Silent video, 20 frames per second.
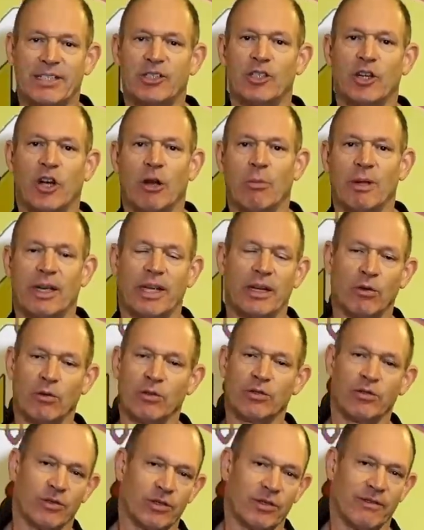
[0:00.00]
job in all
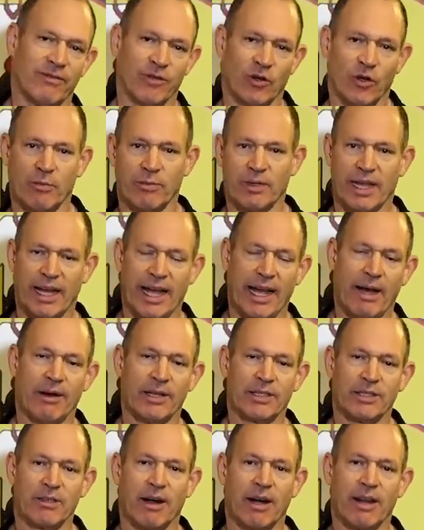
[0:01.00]
sorts of form, the how
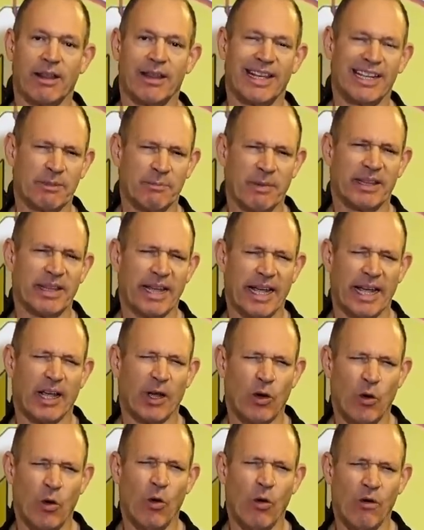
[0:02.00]
side of things, but their
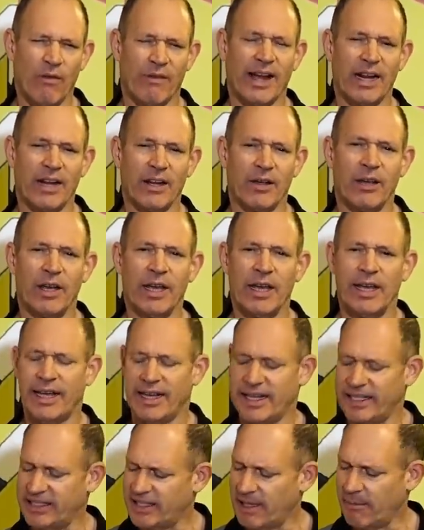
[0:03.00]
core value
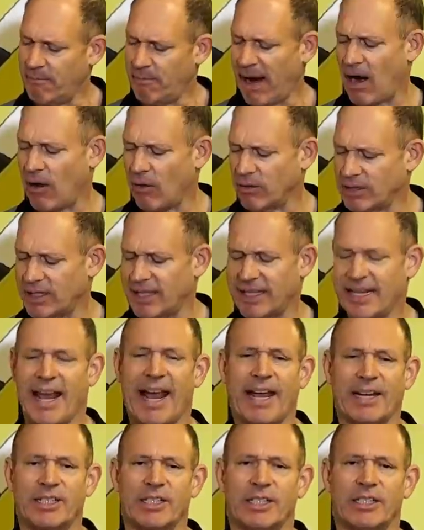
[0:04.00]
is the barrels and the
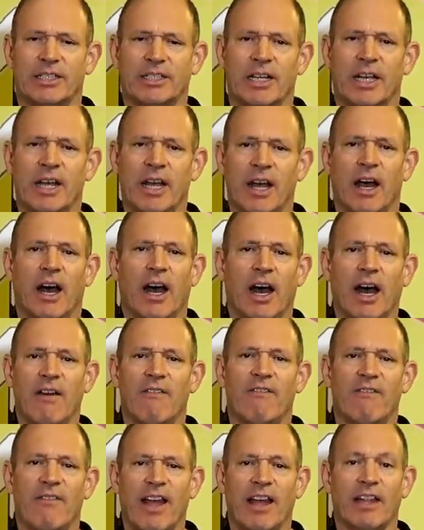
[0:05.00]
actions.
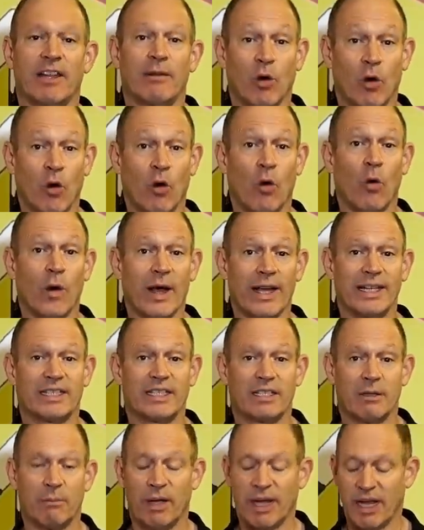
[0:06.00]
I've found them always
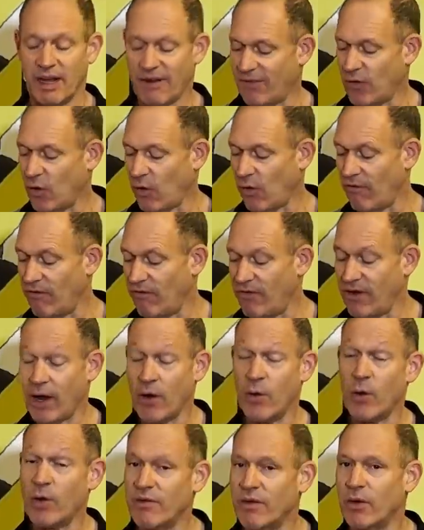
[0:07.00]
to be for
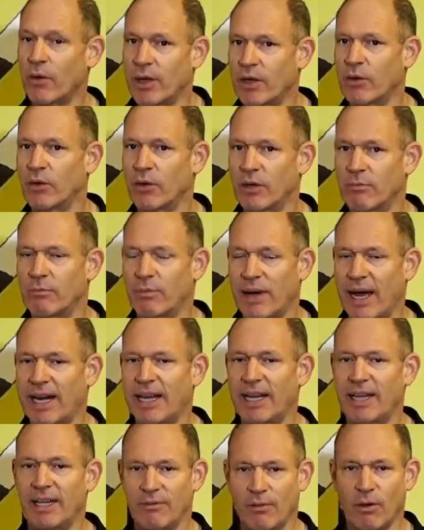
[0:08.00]
very, very good
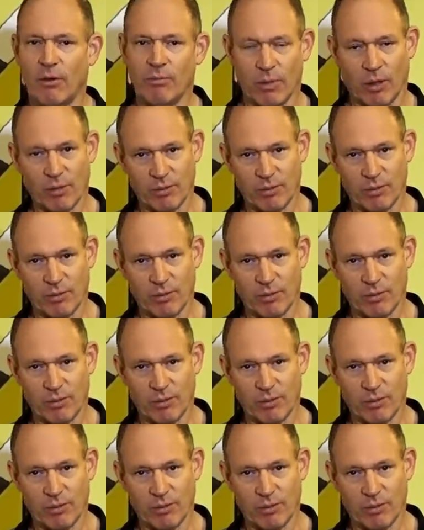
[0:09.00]
money, well,